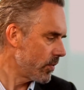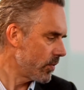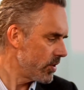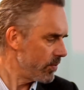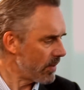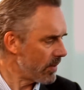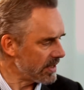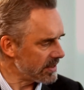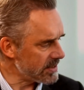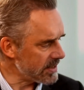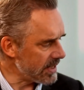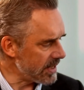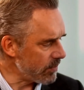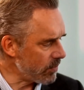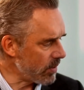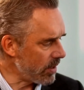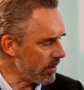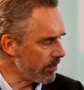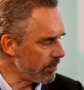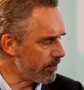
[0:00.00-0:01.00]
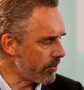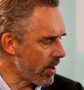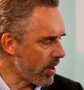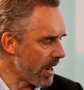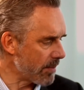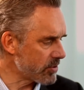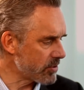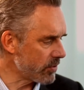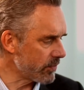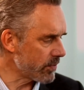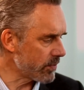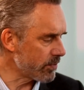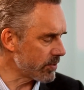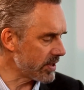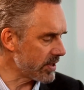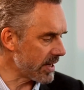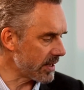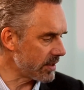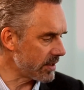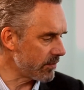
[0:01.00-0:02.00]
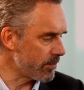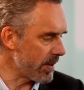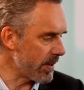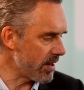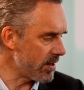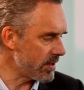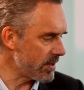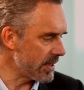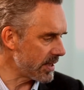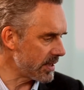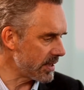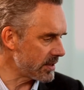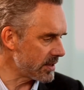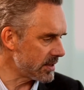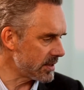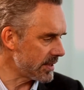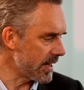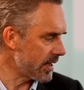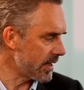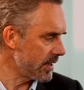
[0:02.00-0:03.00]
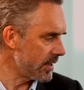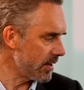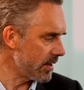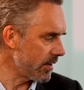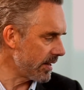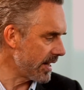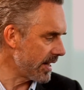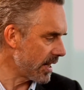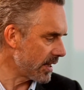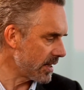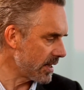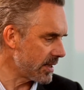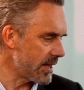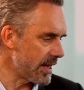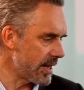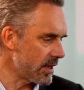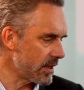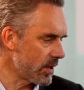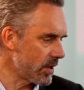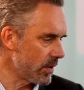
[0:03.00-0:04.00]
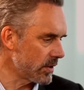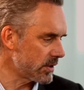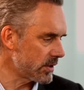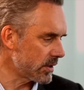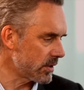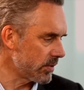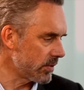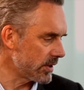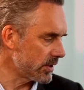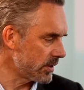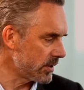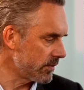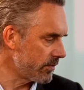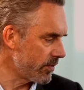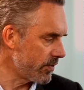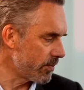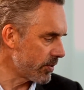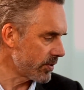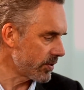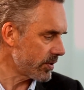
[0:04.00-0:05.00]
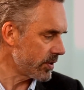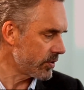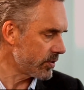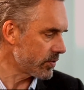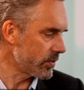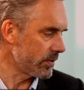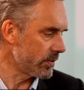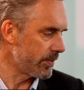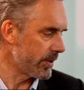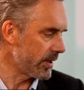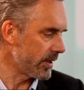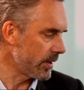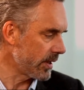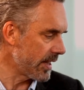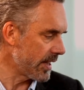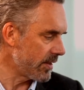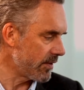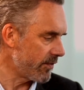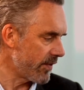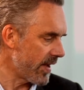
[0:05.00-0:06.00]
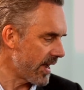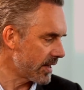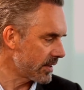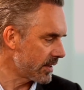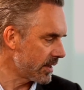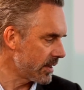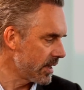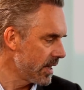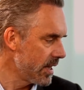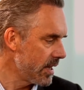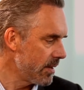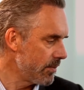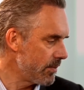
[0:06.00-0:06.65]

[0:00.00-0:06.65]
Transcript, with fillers: we might say, well, perhaps overprotective parenting is a secondary and unintended consequence of the birth control pill and the fact that